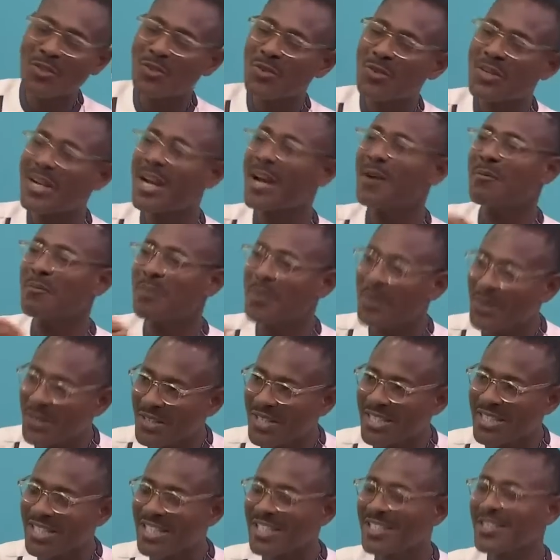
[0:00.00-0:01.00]
through a
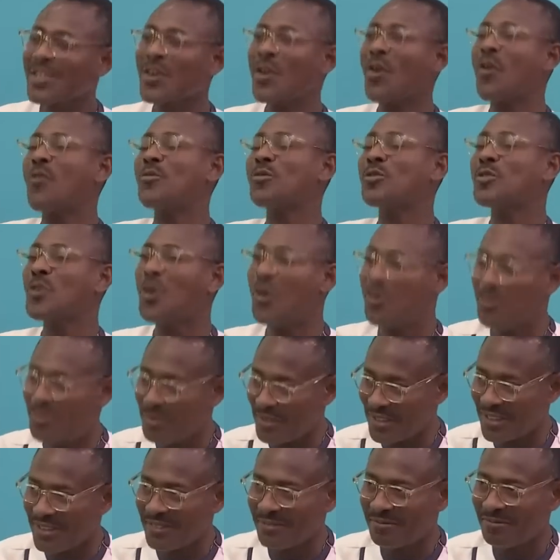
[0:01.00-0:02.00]
process of
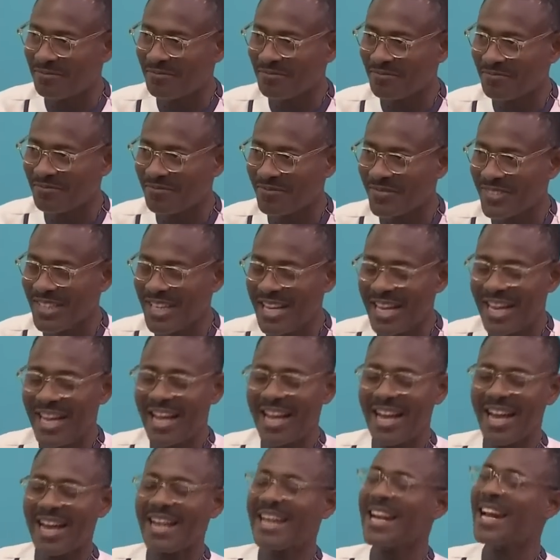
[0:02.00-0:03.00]
toughen.
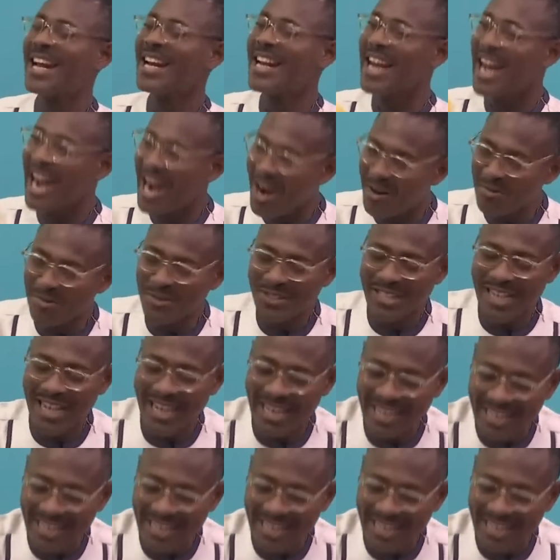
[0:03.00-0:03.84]
And then after